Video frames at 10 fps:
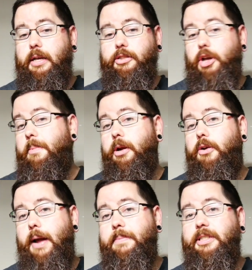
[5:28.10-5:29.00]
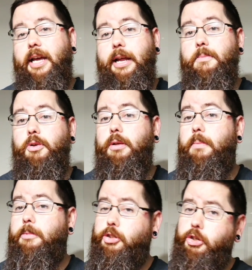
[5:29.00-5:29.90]
So I'm going to grab this animal. I'm
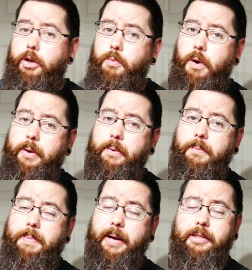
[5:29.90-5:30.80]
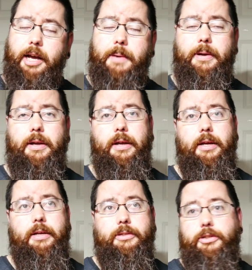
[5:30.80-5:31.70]
going to show you what we picked up.
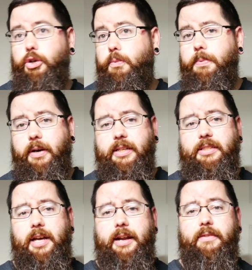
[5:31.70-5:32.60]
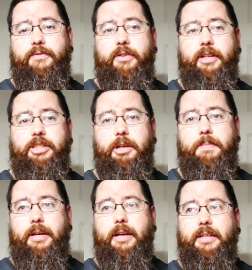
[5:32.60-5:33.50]
Super excited for this year
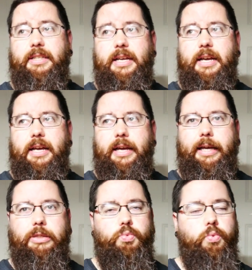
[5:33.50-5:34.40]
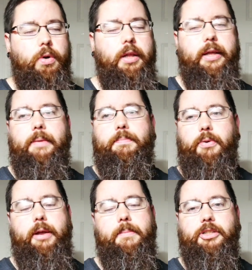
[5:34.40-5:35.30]
because he's really
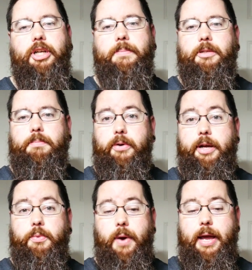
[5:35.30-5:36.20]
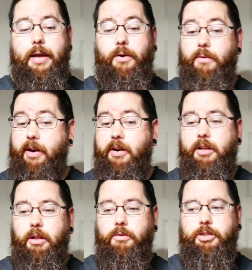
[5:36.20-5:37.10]
pretty much up to breed weight or very
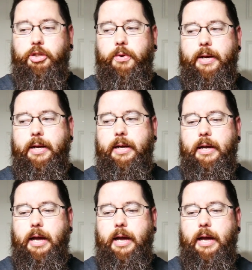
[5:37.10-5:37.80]
close to it.